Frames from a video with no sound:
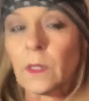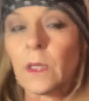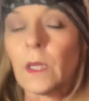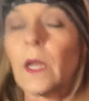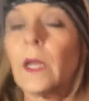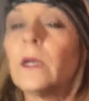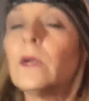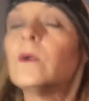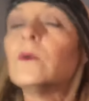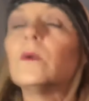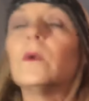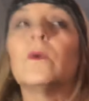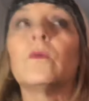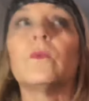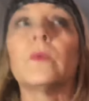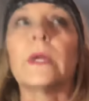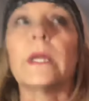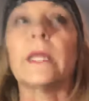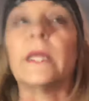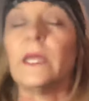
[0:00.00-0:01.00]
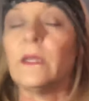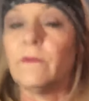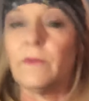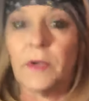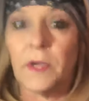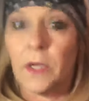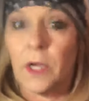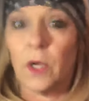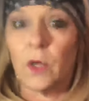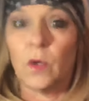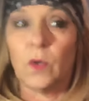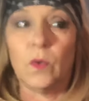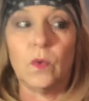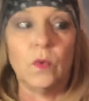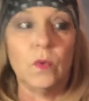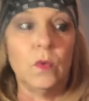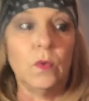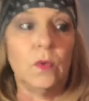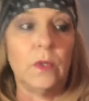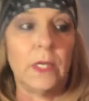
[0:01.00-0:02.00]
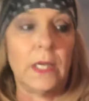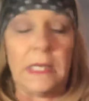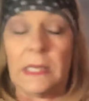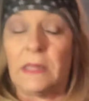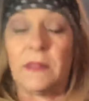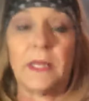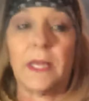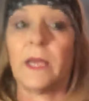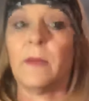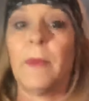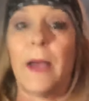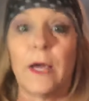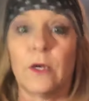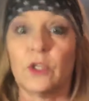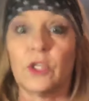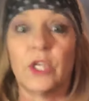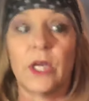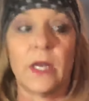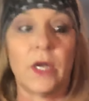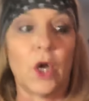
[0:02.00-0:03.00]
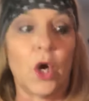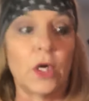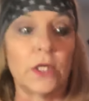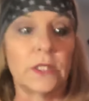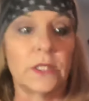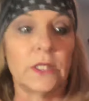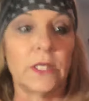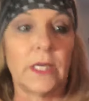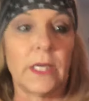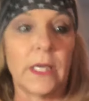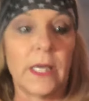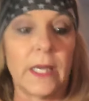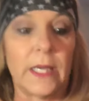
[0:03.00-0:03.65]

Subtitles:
don't really even know anything about Shane Dawson